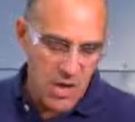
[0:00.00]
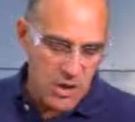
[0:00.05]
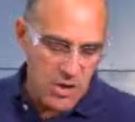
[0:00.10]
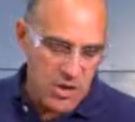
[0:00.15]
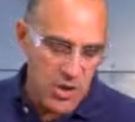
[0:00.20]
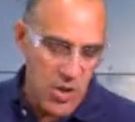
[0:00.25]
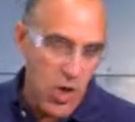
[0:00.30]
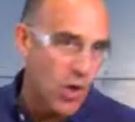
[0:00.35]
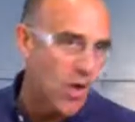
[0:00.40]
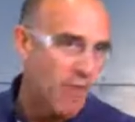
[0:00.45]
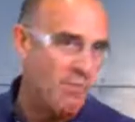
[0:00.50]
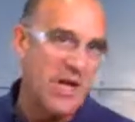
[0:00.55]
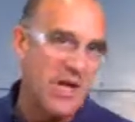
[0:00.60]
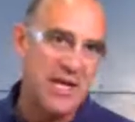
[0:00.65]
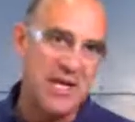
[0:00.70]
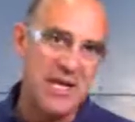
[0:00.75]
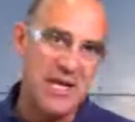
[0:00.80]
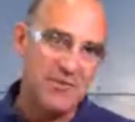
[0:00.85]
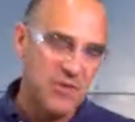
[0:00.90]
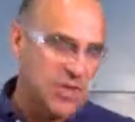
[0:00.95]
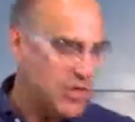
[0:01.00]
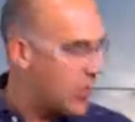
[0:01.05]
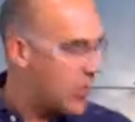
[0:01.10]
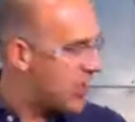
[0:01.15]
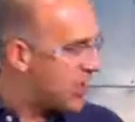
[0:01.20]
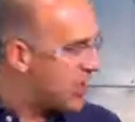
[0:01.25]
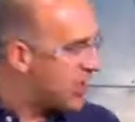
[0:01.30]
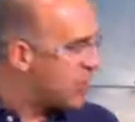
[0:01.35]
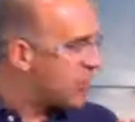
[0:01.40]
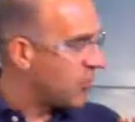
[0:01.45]
So I'm not going to have to do
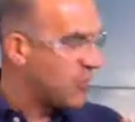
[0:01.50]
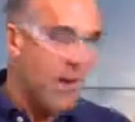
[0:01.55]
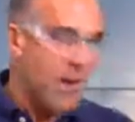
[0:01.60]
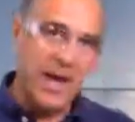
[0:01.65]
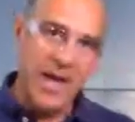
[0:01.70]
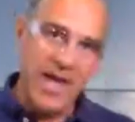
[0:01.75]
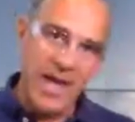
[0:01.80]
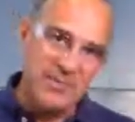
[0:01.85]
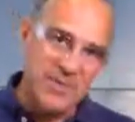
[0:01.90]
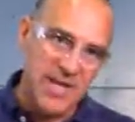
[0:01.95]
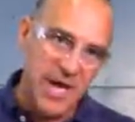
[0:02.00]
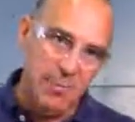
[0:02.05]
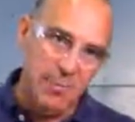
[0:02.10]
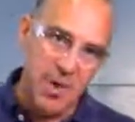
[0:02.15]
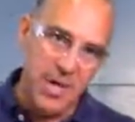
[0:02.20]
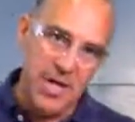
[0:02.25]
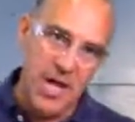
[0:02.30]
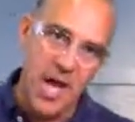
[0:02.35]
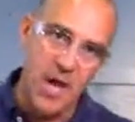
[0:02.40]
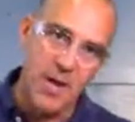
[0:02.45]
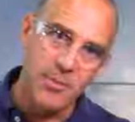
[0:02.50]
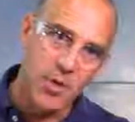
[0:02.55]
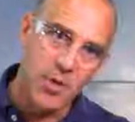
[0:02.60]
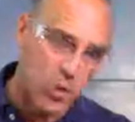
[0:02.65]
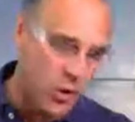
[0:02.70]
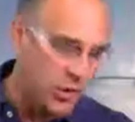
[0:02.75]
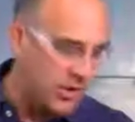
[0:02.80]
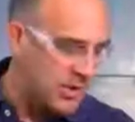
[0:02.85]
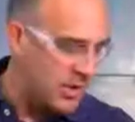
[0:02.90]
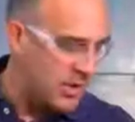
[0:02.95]
anything with my laptop right now. I'm
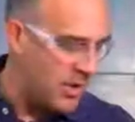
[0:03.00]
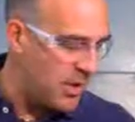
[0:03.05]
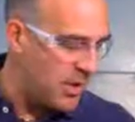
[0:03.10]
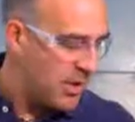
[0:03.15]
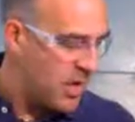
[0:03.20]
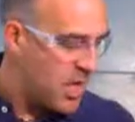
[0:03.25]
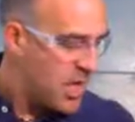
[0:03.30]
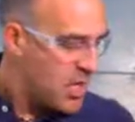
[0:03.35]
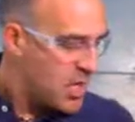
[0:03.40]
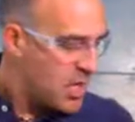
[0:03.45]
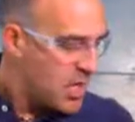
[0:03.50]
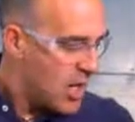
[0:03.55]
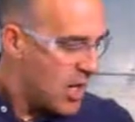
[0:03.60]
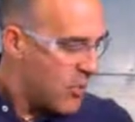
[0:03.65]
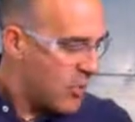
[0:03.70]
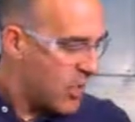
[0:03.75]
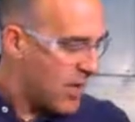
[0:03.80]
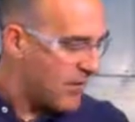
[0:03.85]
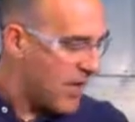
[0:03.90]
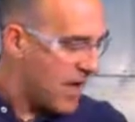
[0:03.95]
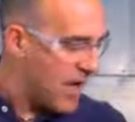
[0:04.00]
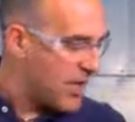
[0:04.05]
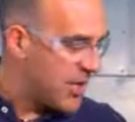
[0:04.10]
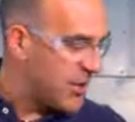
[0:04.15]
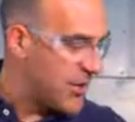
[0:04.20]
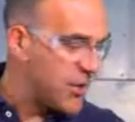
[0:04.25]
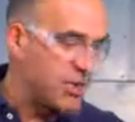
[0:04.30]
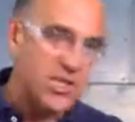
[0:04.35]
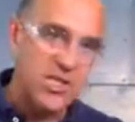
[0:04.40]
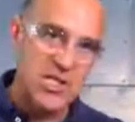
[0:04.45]
golden there. What I've got to
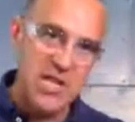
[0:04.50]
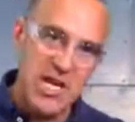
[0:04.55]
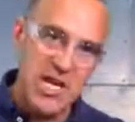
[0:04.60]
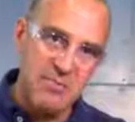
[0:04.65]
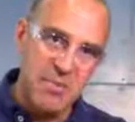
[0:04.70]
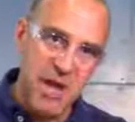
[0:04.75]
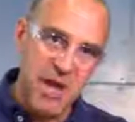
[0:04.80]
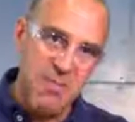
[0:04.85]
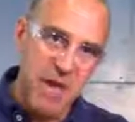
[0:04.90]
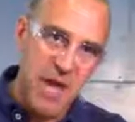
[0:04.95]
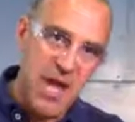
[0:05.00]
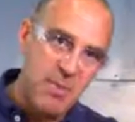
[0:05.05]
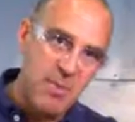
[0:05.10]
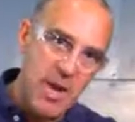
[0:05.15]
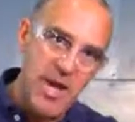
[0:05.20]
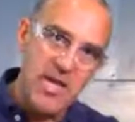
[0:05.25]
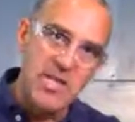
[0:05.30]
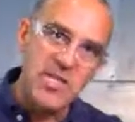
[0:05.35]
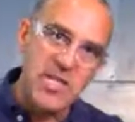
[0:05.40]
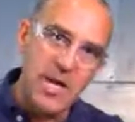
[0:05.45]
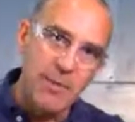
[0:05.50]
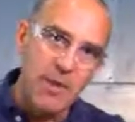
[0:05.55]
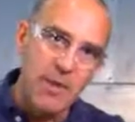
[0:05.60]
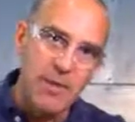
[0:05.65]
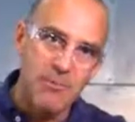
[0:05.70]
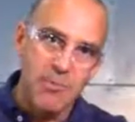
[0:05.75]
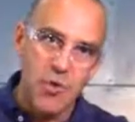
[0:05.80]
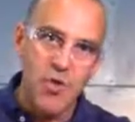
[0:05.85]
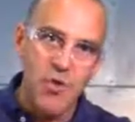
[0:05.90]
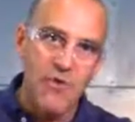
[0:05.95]
do is just take my mag base and I'm going
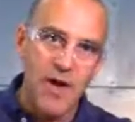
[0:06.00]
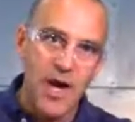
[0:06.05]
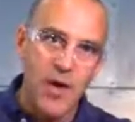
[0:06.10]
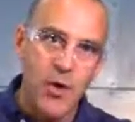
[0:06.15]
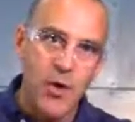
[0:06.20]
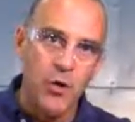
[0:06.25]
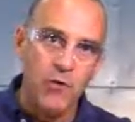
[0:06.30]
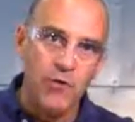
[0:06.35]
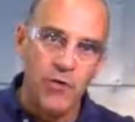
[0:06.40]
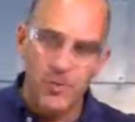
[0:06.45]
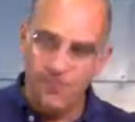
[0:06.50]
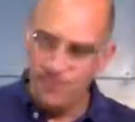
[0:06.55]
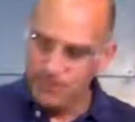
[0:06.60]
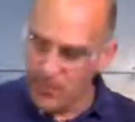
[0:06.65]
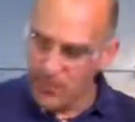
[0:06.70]
to move on over.